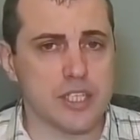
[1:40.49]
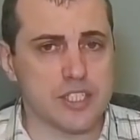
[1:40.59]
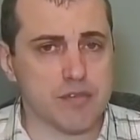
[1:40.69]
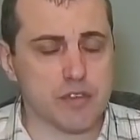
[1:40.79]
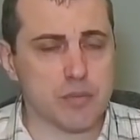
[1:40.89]

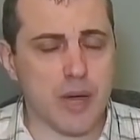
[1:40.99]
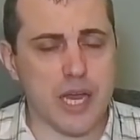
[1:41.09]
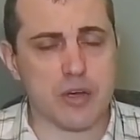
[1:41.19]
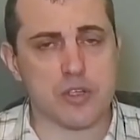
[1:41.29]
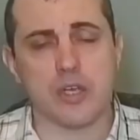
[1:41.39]
Different
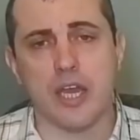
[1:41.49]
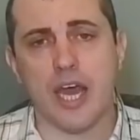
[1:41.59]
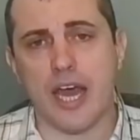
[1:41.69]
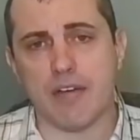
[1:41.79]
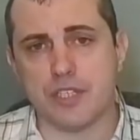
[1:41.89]
miners
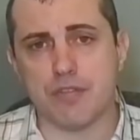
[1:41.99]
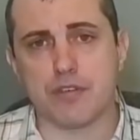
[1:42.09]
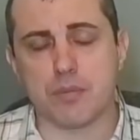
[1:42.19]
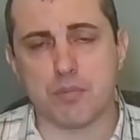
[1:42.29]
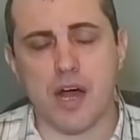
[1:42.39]
have
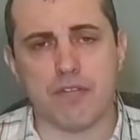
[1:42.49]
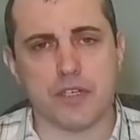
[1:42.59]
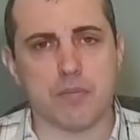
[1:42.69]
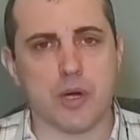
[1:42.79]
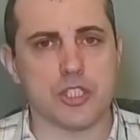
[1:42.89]
different
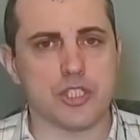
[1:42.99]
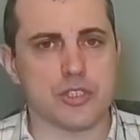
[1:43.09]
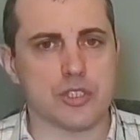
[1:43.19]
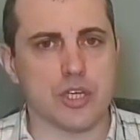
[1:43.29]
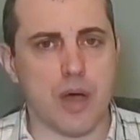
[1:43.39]
profit
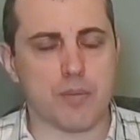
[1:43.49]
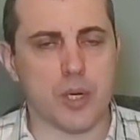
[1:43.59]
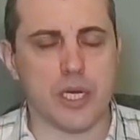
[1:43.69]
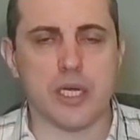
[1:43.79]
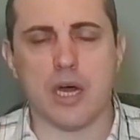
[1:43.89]
margins and
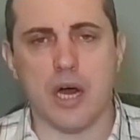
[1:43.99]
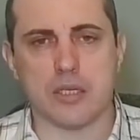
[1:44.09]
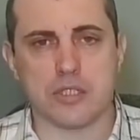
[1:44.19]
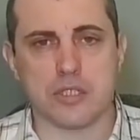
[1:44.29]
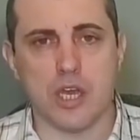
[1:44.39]
operating
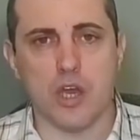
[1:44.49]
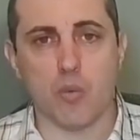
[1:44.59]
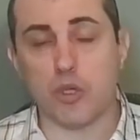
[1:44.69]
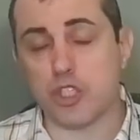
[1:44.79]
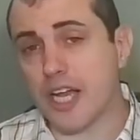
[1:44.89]
costs,
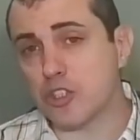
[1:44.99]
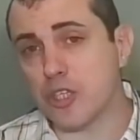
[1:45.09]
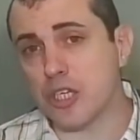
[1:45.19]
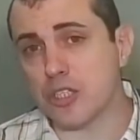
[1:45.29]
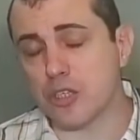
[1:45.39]
which
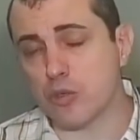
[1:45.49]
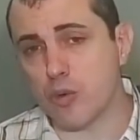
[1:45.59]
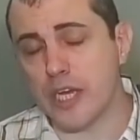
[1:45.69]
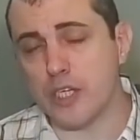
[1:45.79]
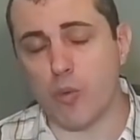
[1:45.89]
actually is a
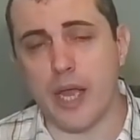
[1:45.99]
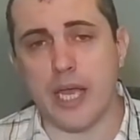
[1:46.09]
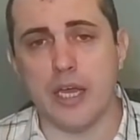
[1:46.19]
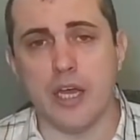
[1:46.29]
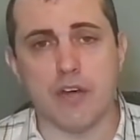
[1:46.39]
great
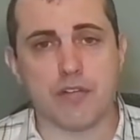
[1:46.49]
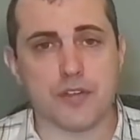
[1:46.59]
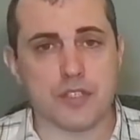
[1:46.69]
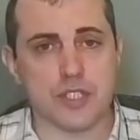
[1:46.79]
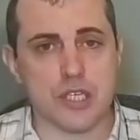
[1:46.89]
way for
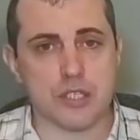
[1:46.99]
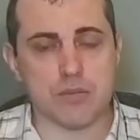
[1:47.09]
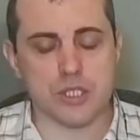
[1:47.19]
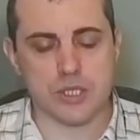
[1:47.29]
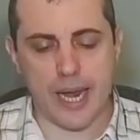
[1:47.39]
the
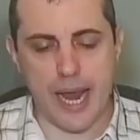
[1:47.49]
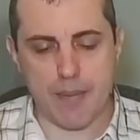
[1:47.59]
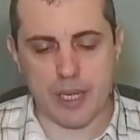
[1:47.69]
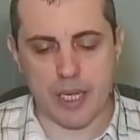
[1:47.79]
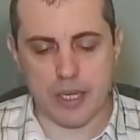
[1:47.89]
system to
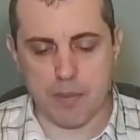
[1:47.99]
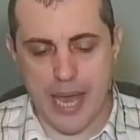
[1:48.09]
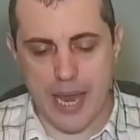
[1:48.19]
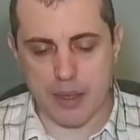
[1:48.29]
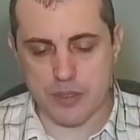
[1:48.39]
dynamically
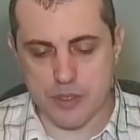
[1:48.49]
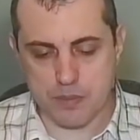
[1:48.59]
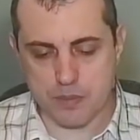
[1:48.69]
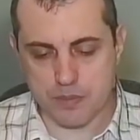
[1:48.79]
balance.